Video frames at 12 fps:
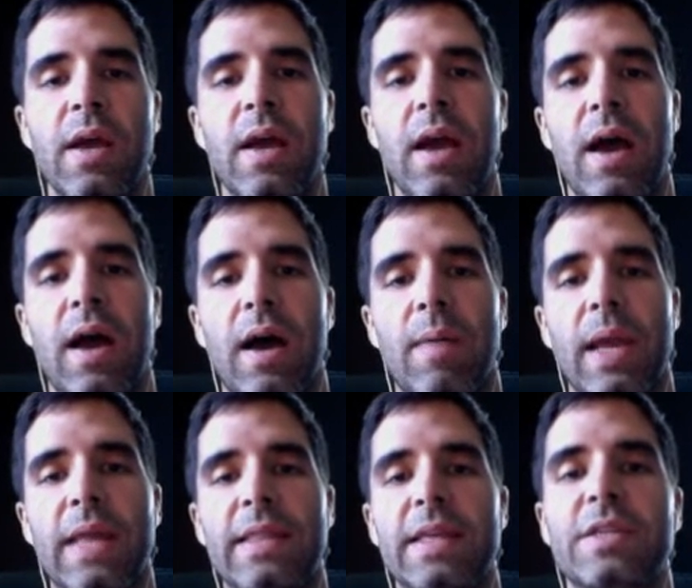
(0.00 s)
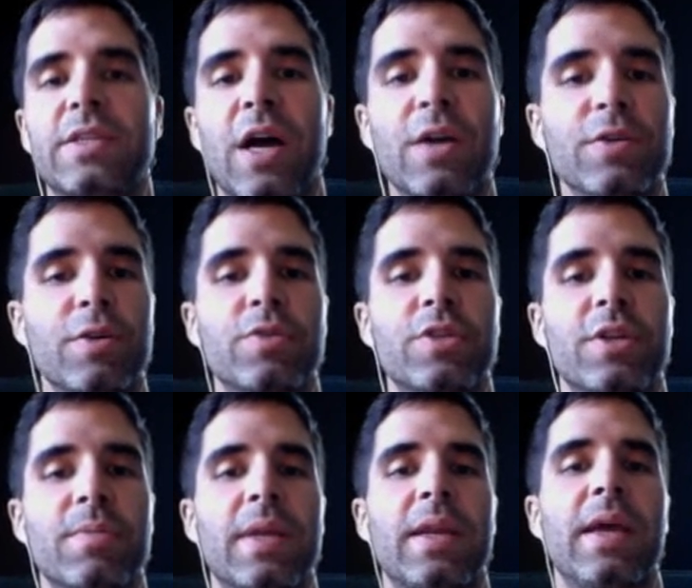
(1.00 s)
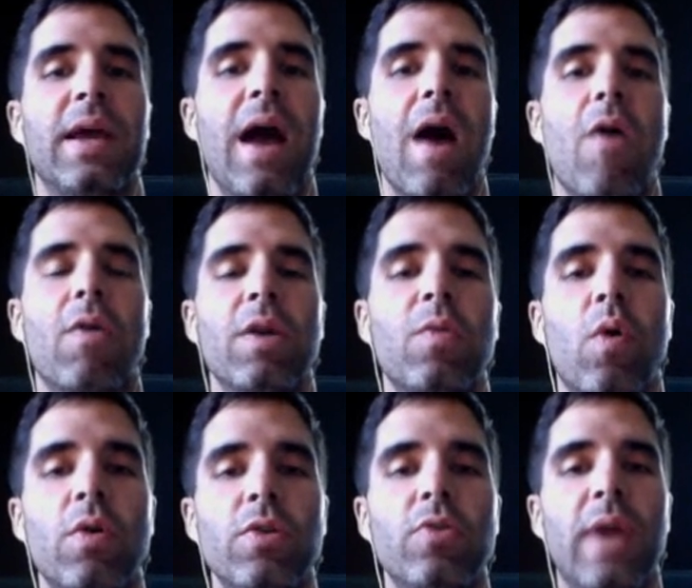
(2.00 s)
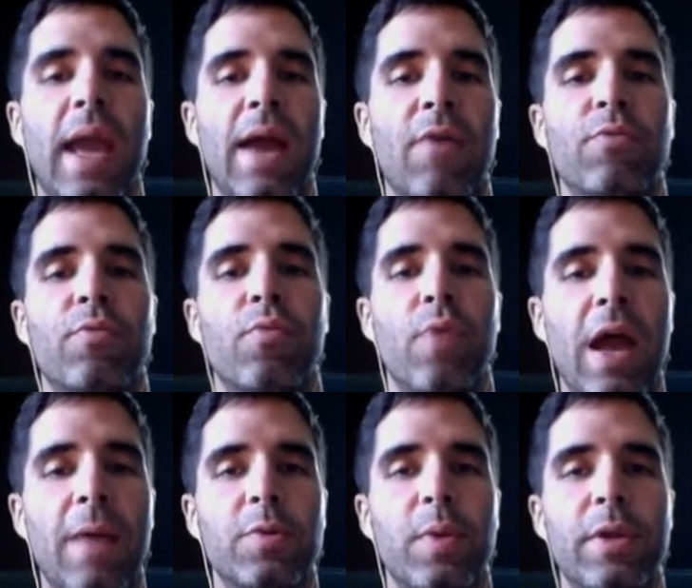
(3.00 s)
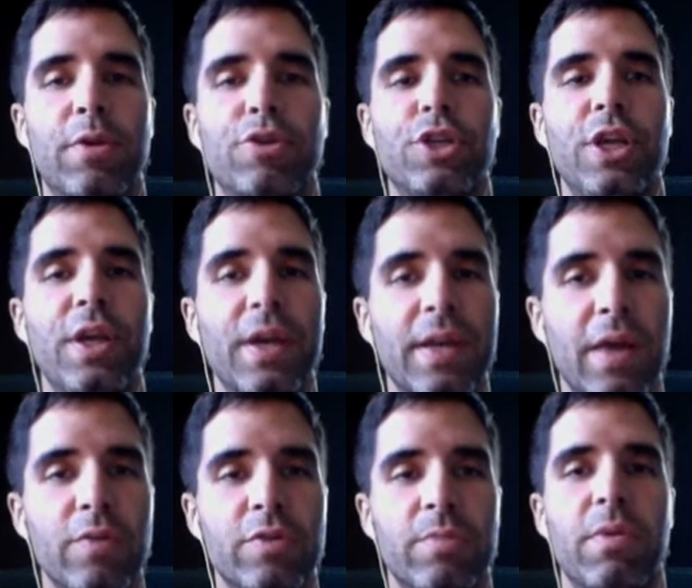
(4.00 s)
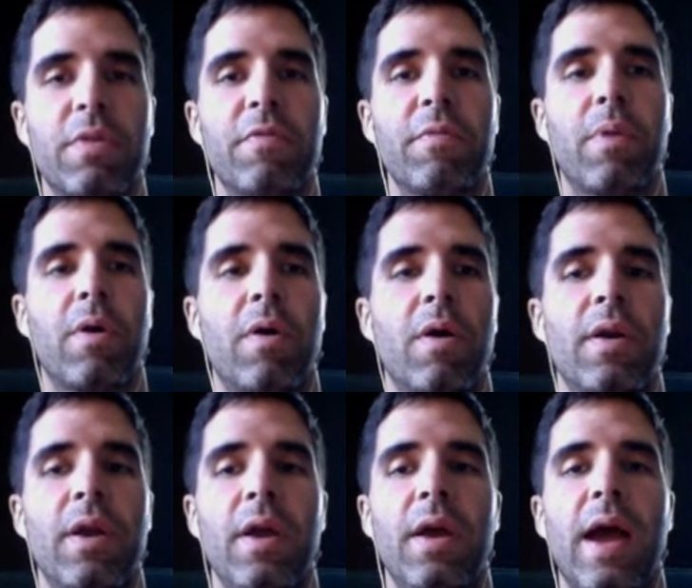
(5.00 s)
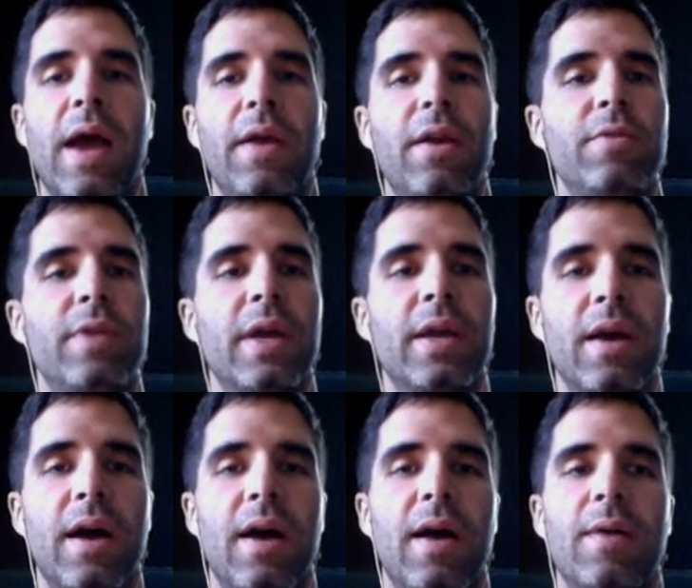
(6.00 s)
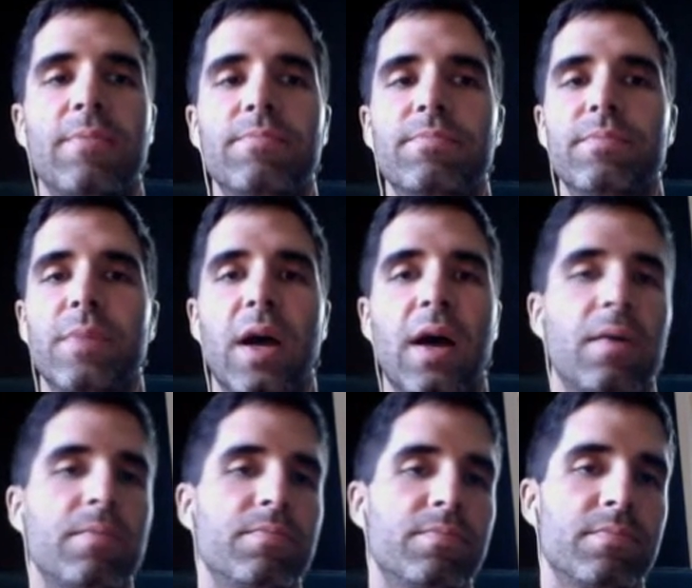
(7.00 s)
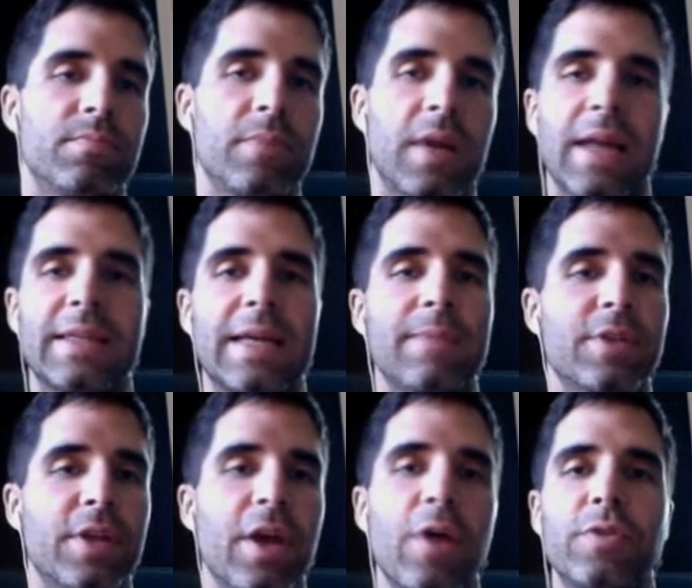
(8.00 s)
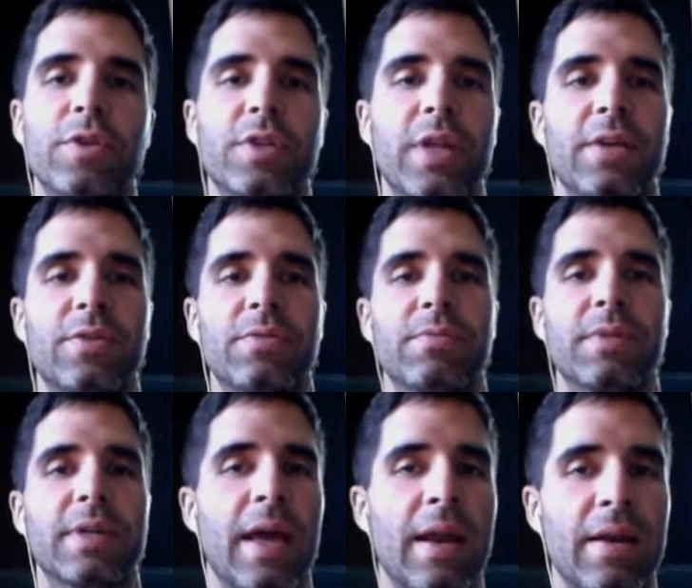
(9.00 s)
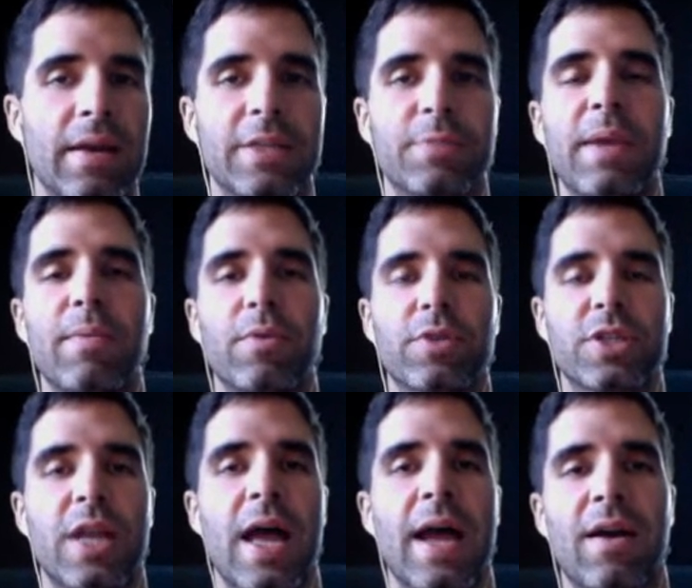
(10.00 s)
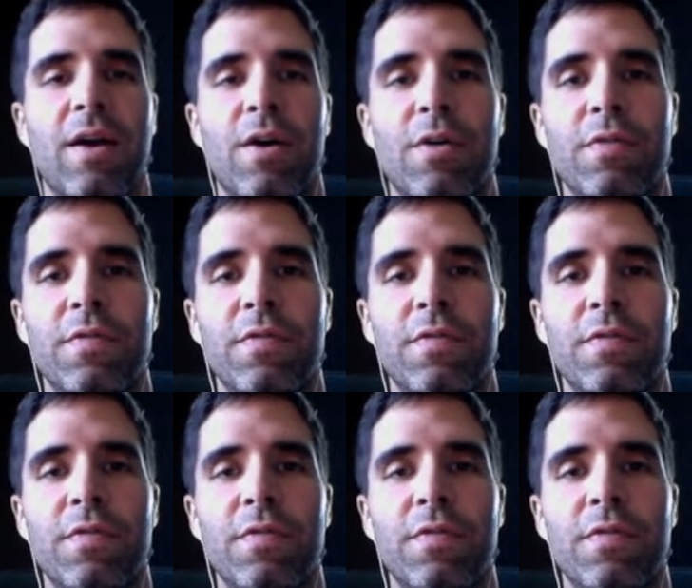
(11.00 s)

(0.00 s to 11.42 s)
And this is also something I only want you counting reps when your chin goes above the bar. I know that a lot of times the coach just lets people slack off